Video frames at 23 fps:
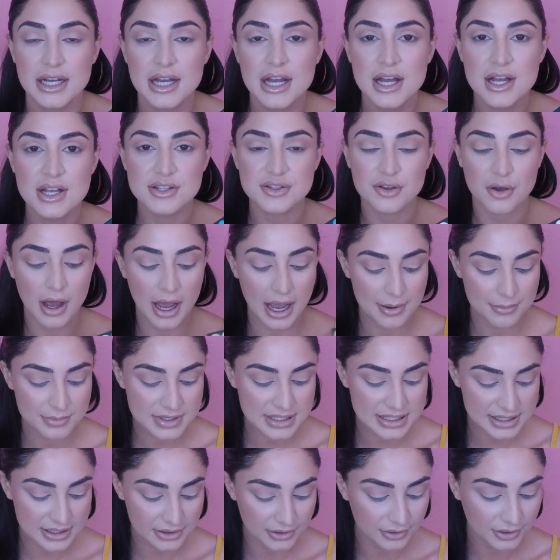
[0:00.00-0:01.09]
So I'm
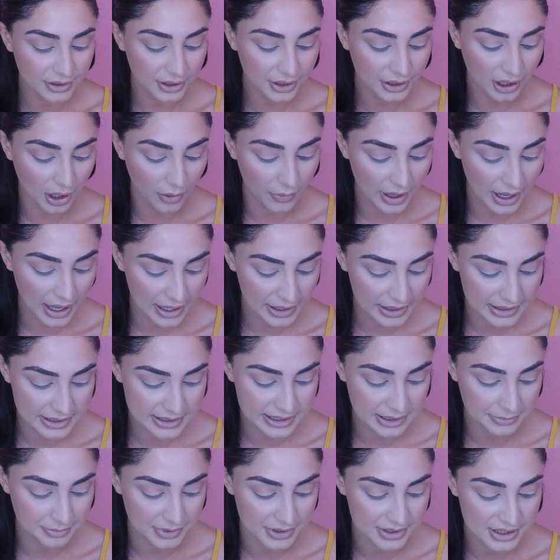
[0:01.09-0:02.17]
still going to go ahead and dip
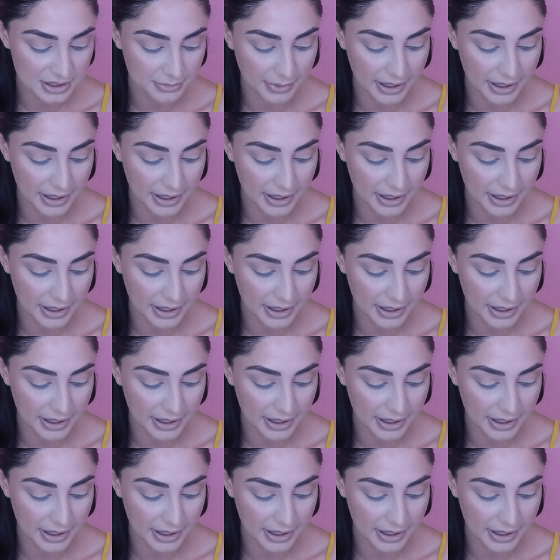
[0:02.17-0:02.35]
into my